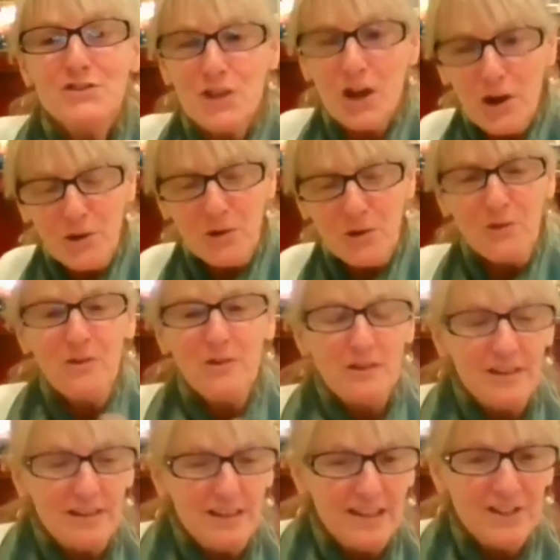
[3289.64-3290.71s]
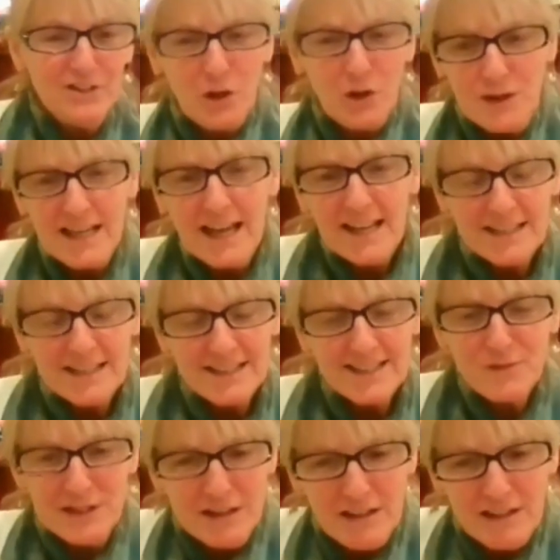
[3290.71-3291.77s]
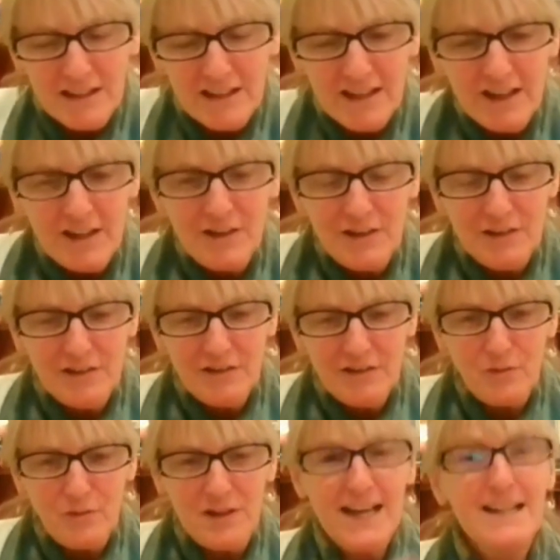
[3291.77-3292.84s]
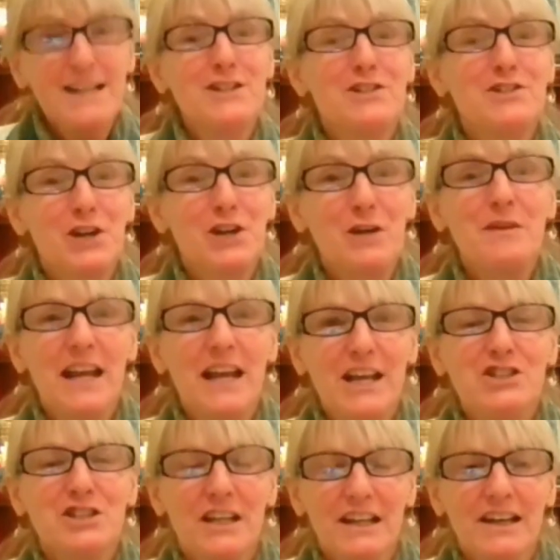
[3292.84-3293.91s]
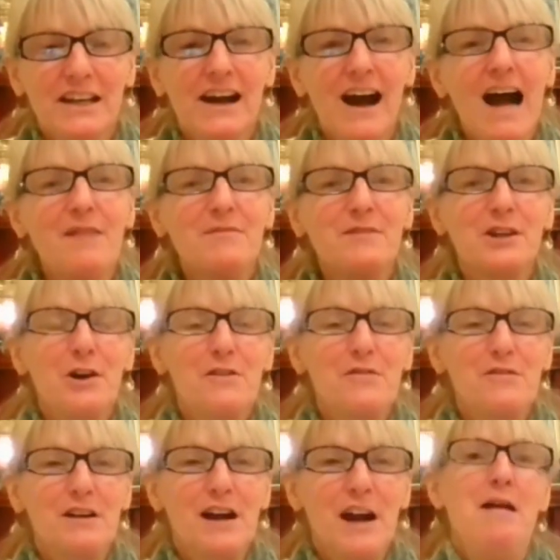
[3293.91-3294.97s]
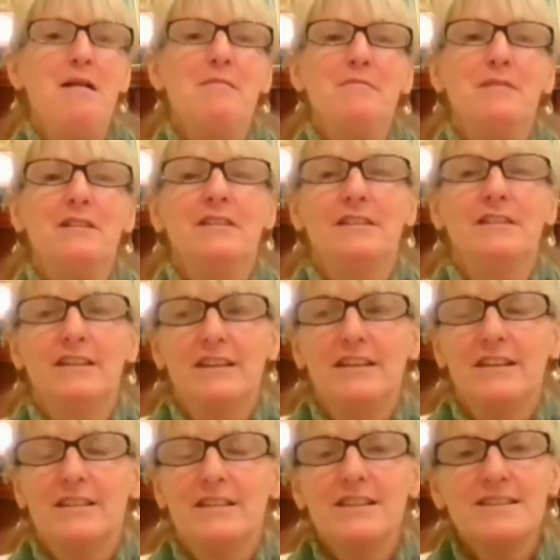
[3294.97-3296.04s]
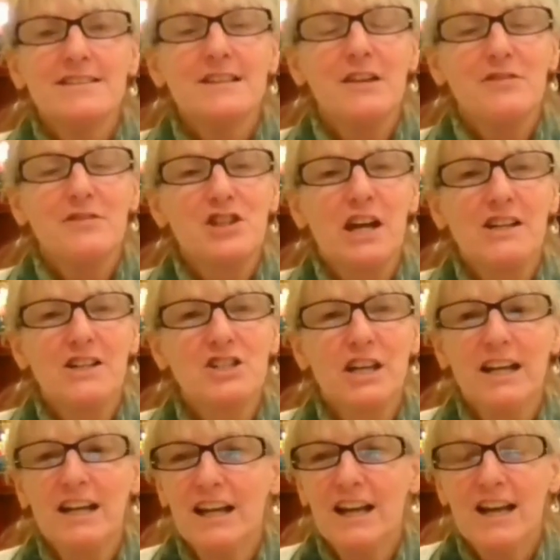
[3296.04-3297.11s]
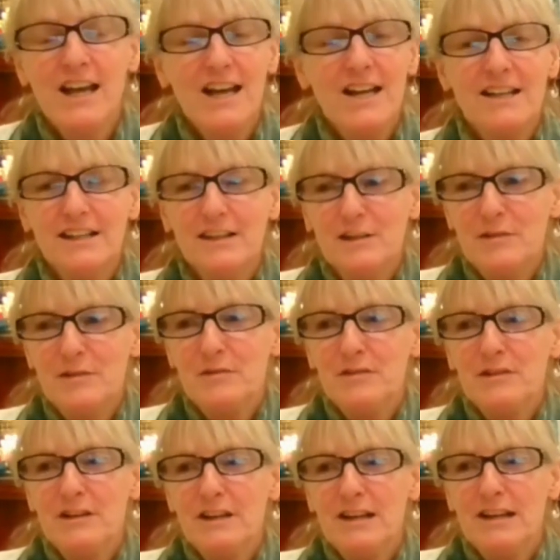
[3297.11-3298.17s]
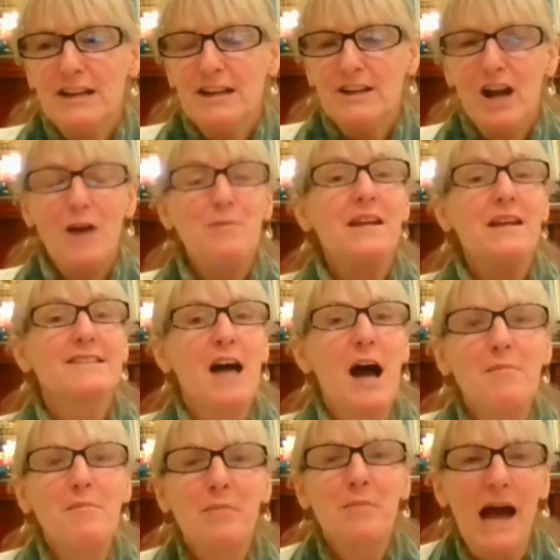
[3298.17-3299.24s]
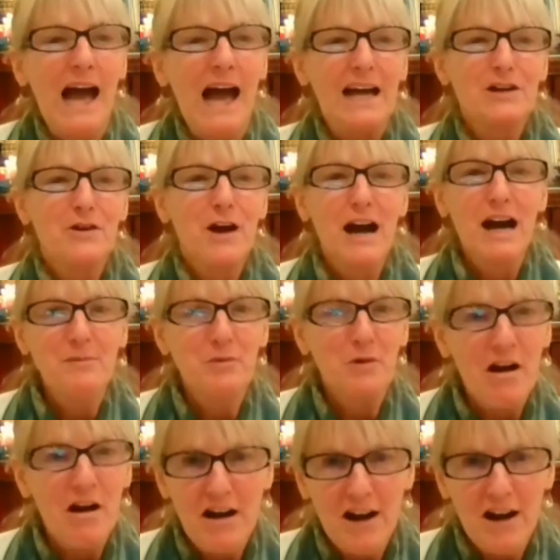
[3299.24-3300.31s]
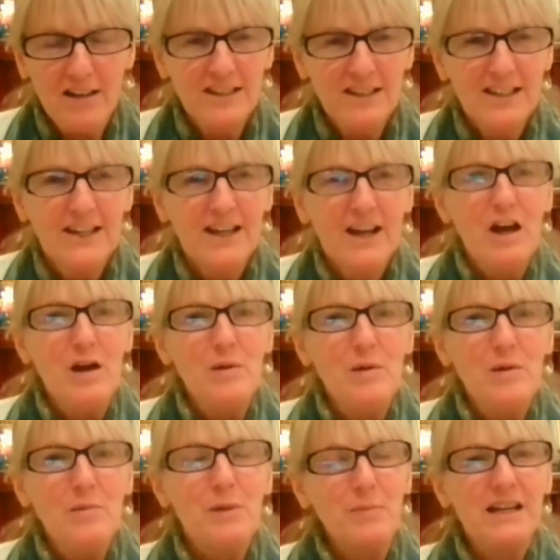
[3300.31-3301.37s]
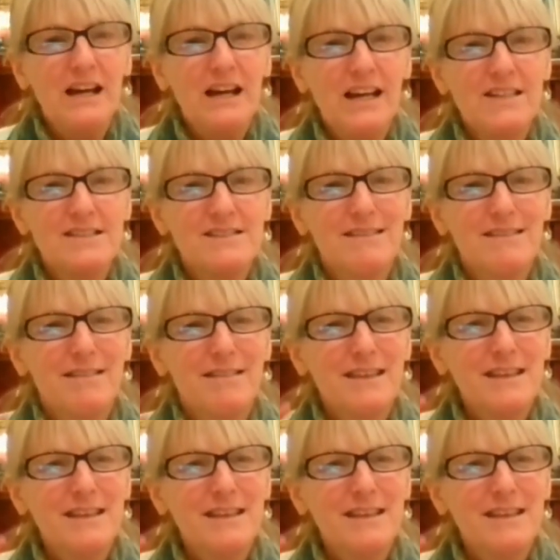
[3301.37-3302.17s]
So, you know, we get a determination. I'm going to overcome this self-cherishing, not because I'm bad or I'm wrong, but because